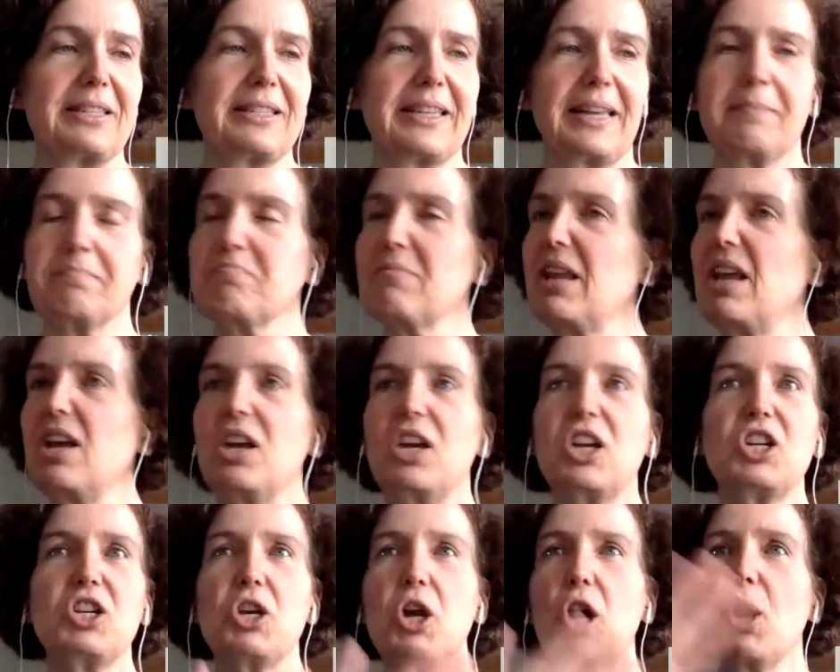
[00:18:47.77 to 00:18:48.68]
It's like,
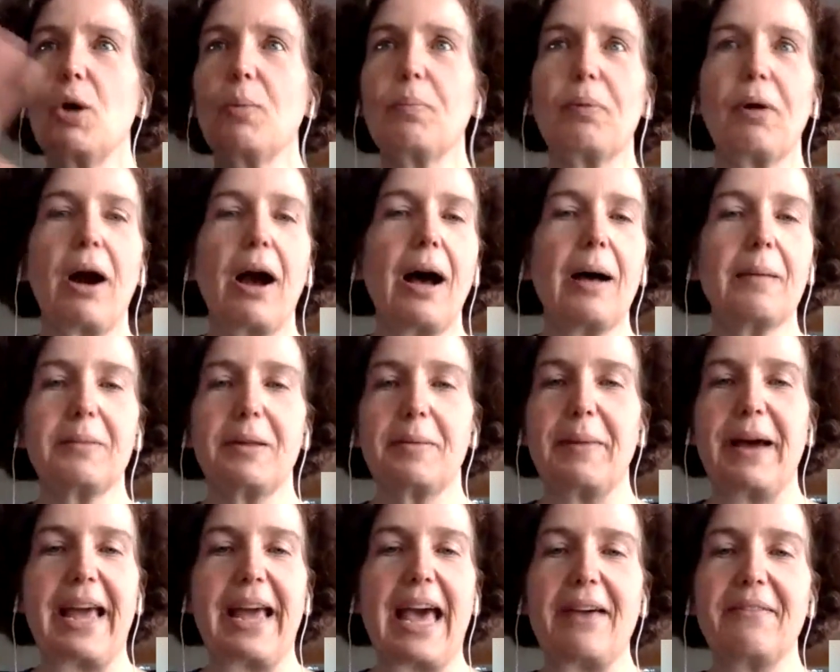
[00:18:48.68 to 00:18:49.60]
no
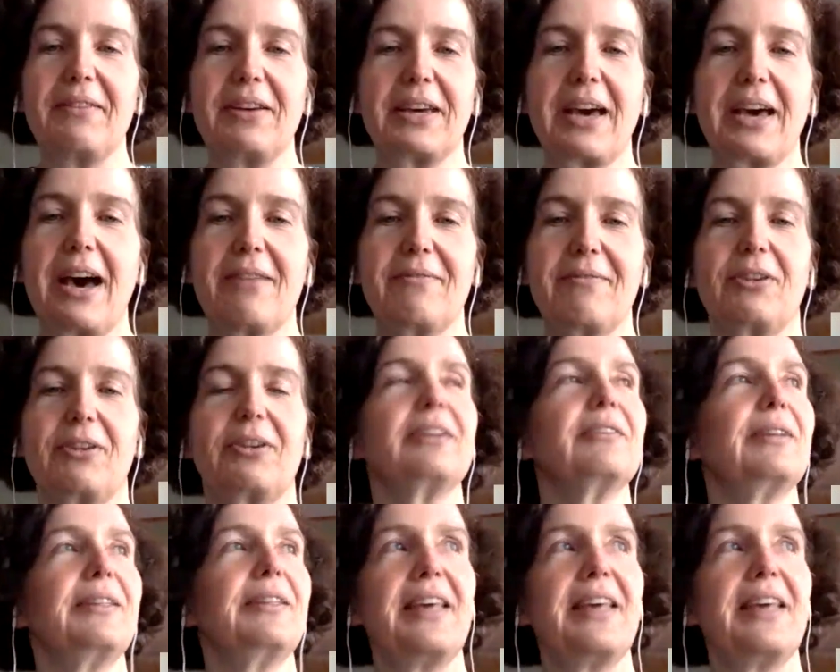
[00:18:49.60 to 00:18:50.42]
problem. I have it covered.